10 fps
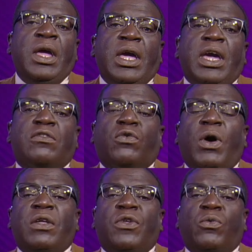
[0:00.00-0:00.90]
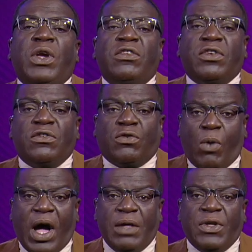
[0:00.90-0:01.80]
It's one of the reasons
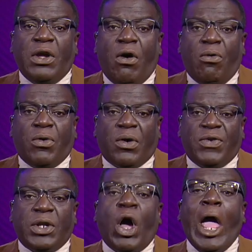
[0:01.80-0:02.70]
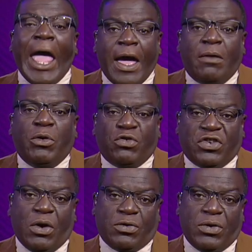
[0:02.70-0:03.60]
why the owner of an animal
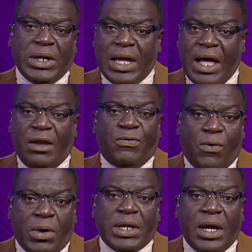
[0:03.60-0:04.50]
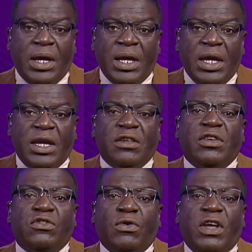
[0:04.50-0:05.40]
shelter in California is
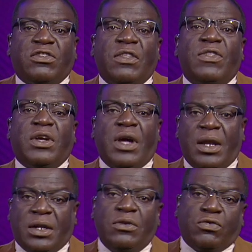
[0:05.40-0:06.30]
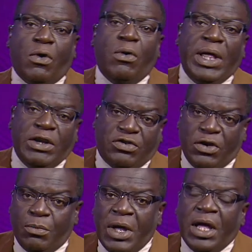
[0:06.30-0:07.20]
addressing the gun control
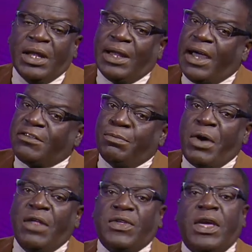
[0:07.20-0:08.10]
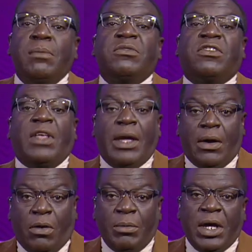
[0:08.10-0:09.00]
issue. Last month, Kim
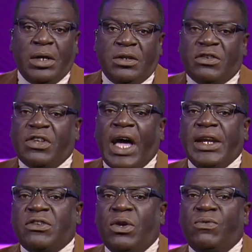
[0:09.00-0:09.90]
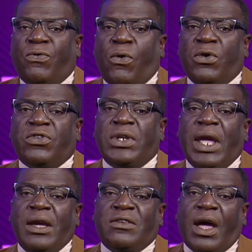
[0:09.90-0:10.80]
Sill decided to enforce an
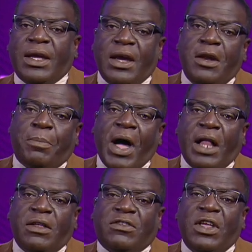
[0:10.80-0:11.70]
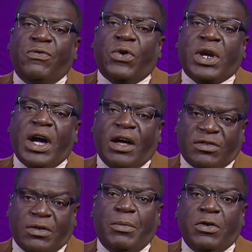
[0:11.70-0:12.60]
anti-gun policy for
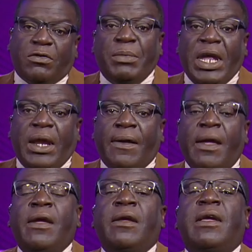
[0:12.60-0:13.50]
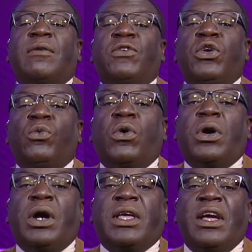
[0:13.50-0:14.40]
customers, meaning if you were
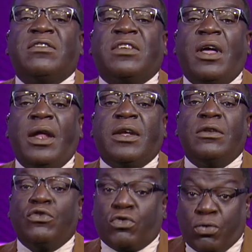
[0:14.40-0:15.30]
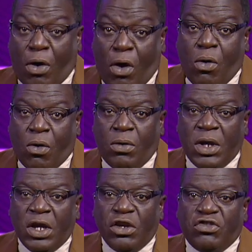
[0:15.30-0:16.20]
against gun control,
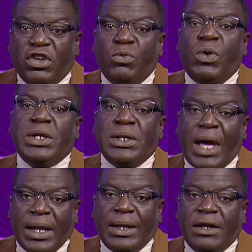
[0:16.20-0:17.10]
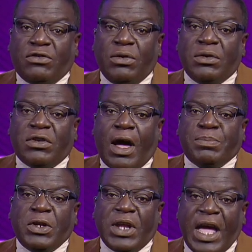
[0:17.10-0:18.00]
she would not let you
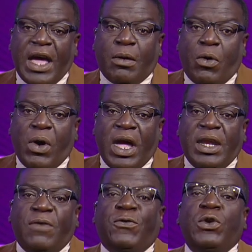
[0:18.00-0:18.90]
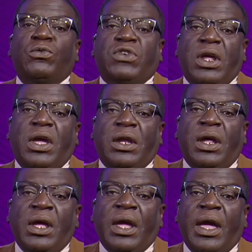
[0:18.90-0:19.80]
adopt an animal, and if you did
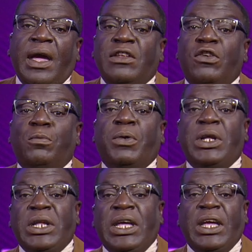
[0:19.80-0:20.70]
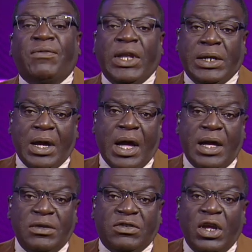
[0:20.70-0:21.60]
and you believe in
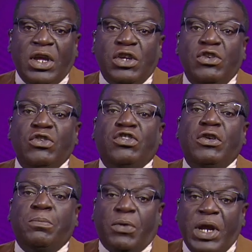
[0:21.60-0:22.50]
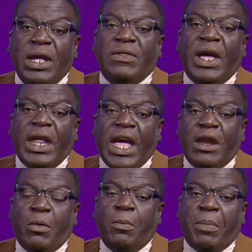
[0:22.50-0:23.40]
guns, you should bring that
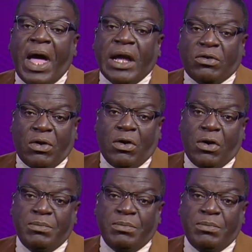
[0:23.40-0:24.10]
animal back to her.